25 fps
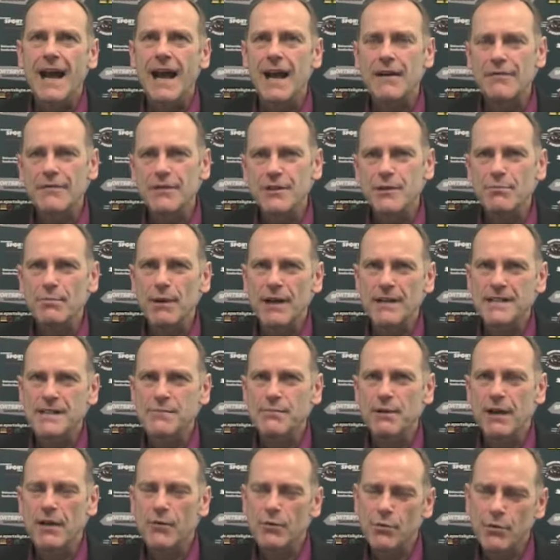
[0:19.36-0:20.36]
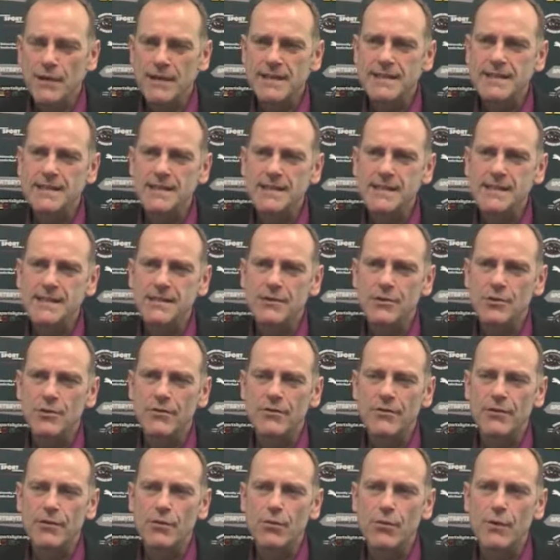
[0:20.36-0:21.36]
After the back-to-back wins
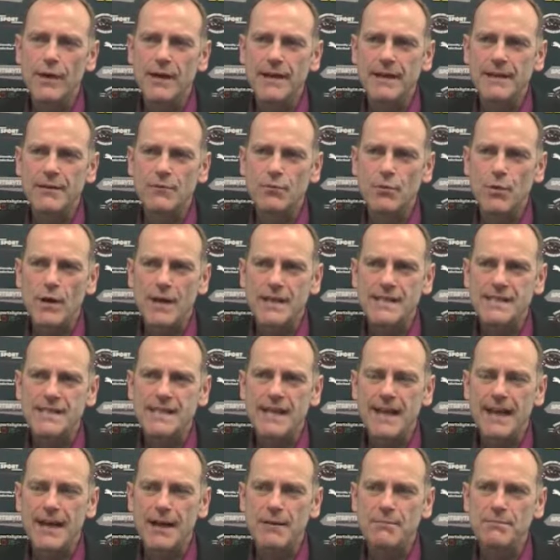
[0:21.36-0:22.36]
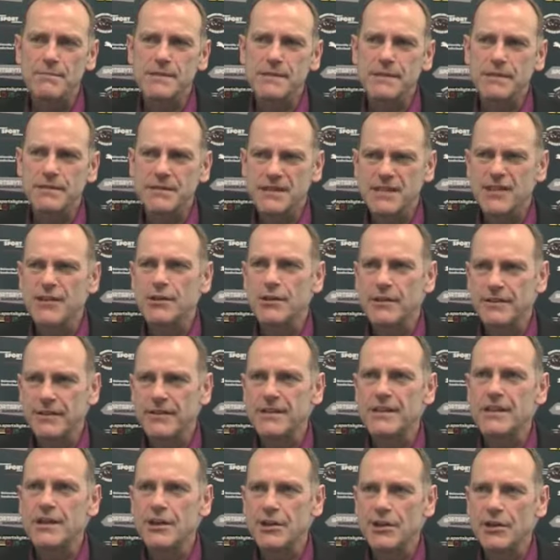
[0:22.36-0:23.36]
over Wigan and West Ham at the turn of
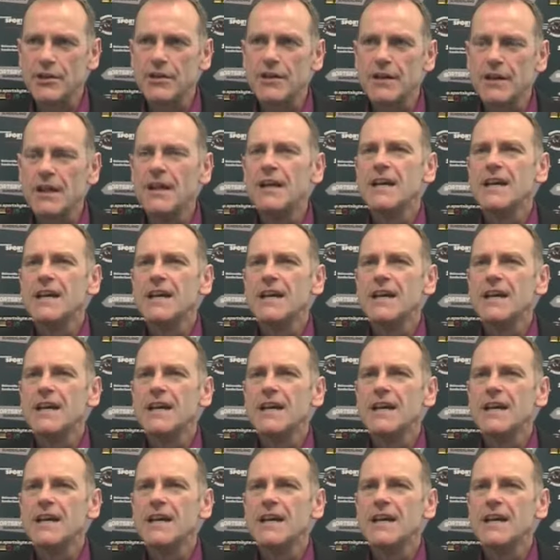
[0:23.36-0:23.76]
the year,